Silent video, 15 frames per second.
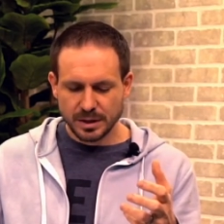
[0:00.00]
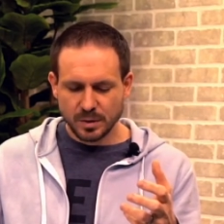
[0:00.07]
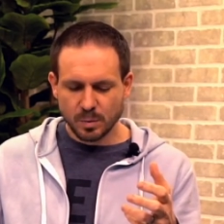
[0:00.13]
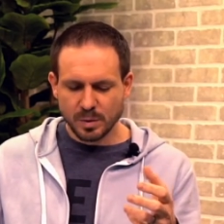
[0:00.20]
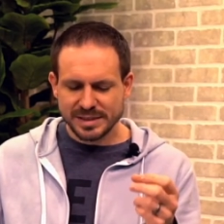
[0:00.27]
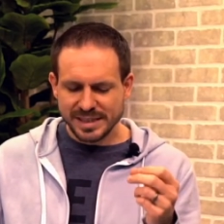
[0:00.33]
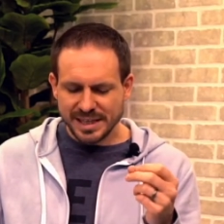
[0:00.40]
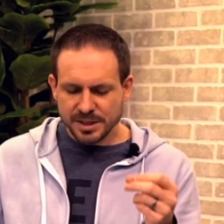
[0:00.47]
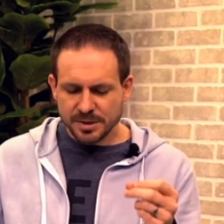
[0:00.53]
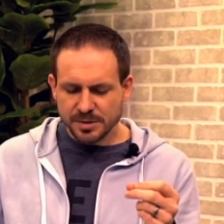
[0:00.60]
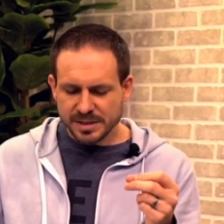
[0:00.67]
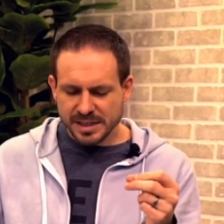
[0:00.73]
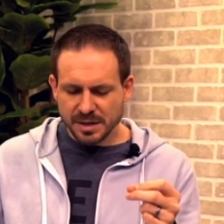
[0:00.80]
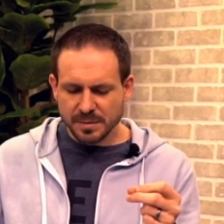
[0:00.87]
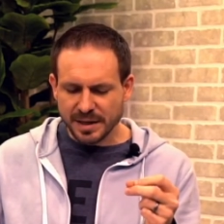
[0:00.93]
What's
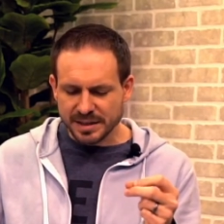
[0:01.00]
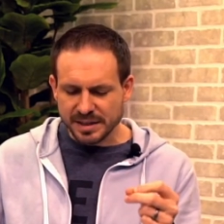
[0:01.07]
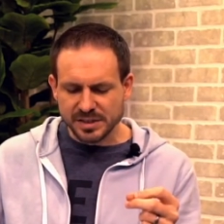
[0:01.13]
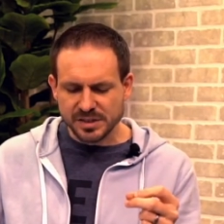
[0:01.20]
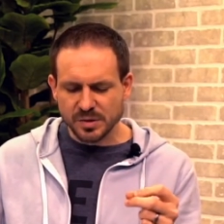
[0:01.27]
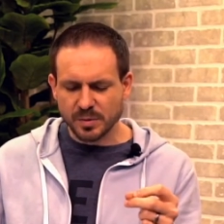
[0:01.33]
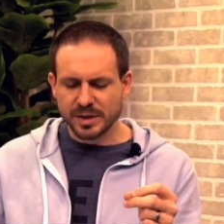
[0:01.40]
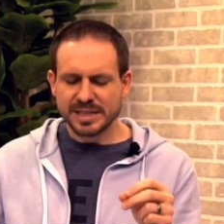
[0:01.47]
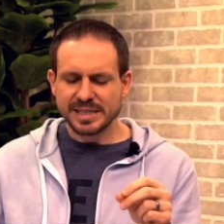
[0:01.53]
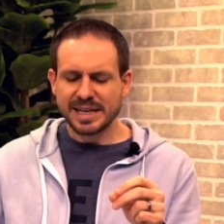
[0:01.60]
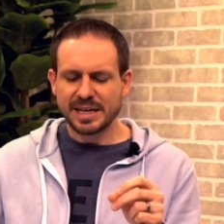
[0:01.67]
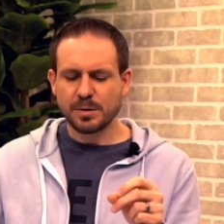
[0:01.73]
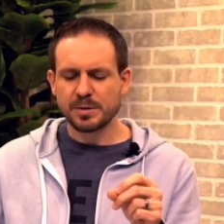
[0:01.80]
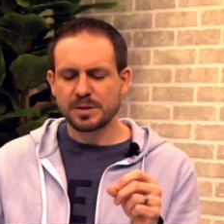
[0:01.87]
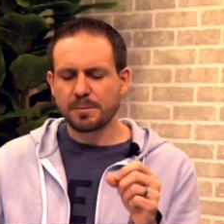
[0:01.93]
interesting about this story is that
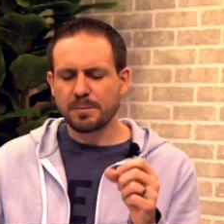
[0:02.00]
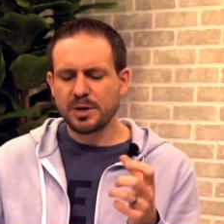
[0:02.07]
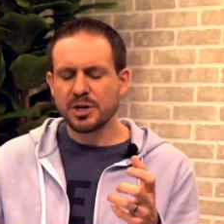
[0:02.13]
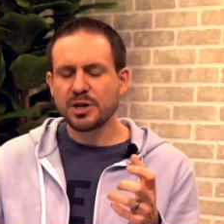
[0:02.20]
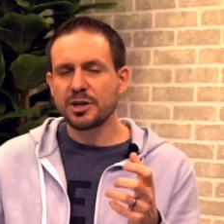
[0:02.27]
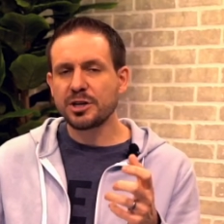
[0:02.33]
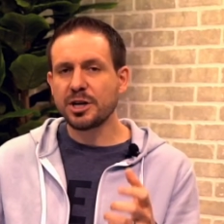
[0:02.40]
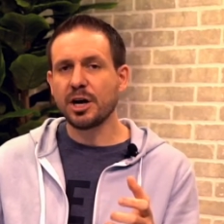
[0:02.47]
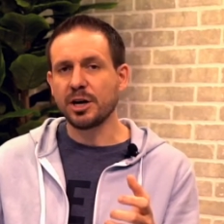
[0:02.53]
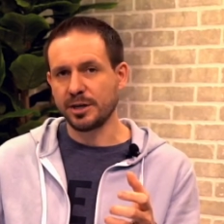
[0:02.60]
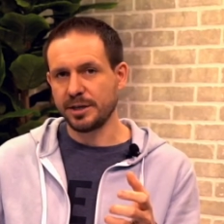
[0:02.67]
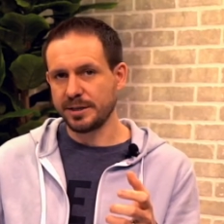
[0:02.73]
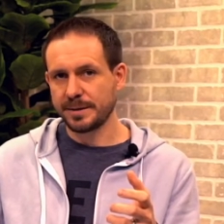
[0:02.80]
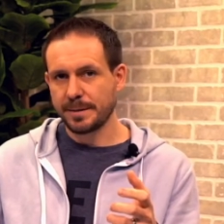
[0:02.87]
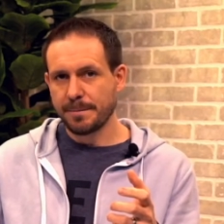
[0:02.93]
it was pure
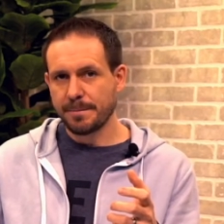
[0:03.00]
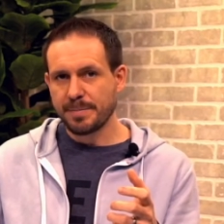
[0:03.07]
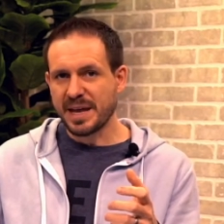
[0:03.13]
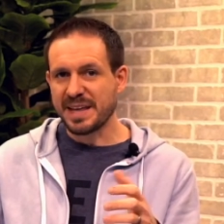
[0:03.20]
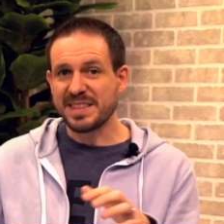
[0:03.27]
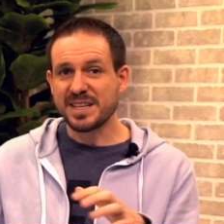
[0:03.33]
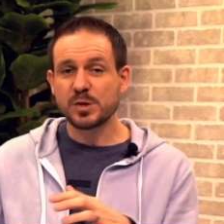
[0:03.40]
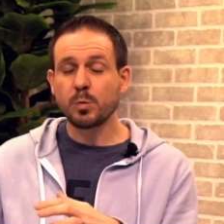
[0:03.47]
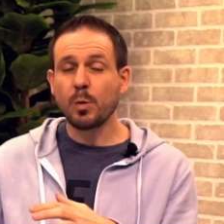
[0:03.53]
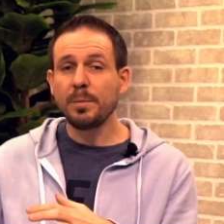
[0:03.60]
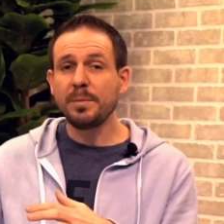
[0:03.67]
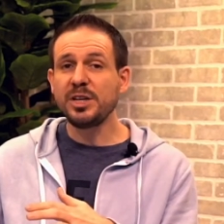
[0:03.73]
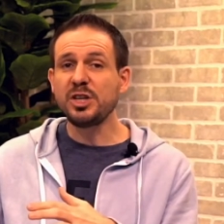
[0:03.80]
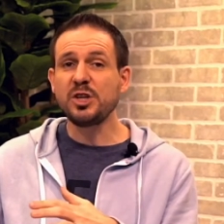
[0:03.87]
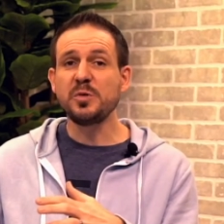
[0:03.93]
nard, and this
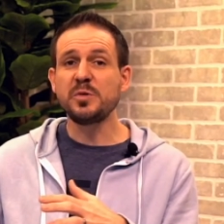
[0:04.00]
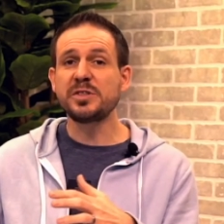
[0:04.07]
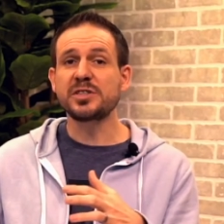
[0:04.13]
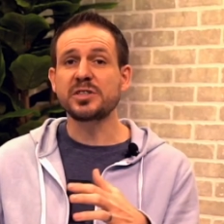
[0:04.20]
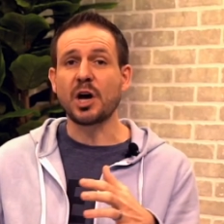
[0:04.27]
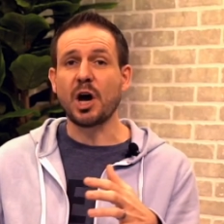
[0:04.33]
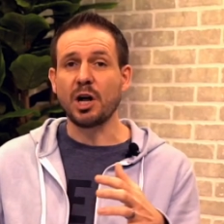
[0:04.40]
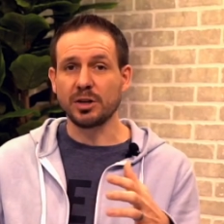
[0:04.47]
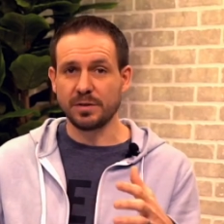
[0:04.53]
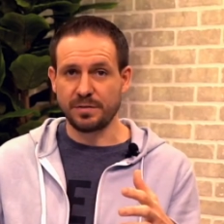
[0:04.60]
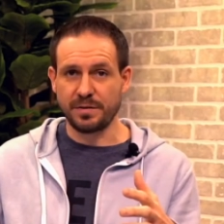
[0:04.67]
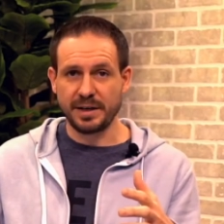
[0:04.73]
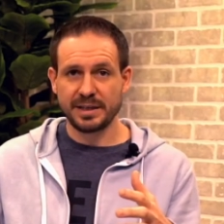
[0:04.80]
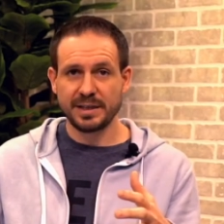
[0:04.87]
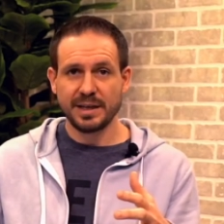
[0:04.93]
woman uses all of
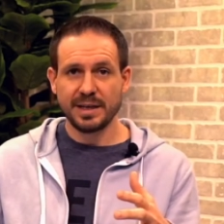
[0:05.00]
it.